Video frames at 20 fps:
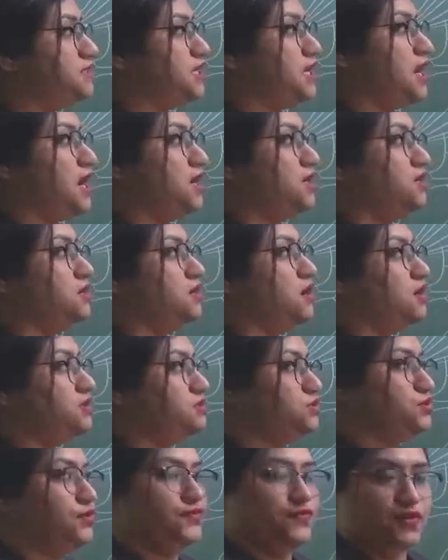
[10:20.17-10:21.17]
they are
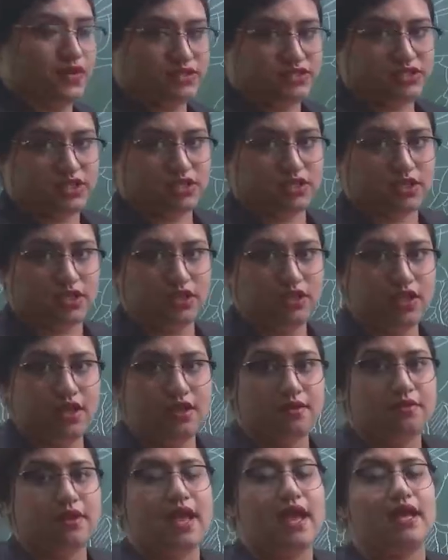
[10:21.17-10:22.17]
not so
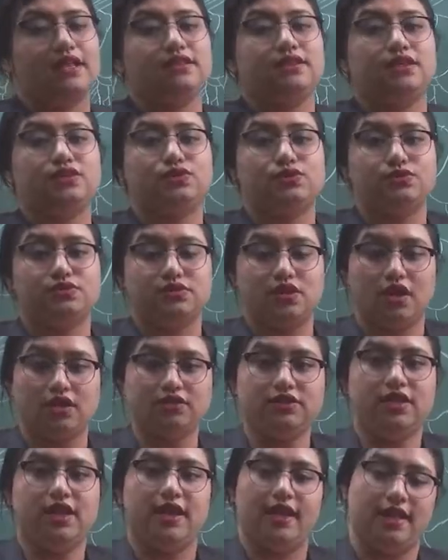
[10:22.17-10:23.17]
functional and they do
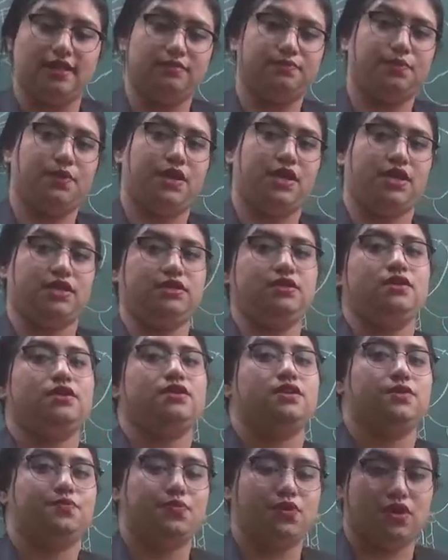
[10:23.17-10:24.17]
not help
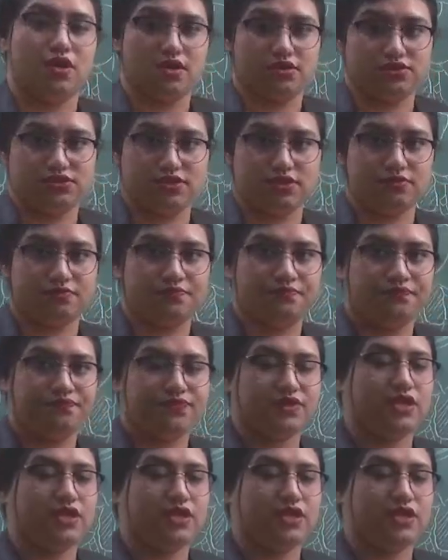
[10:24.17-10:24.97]
in reproduction.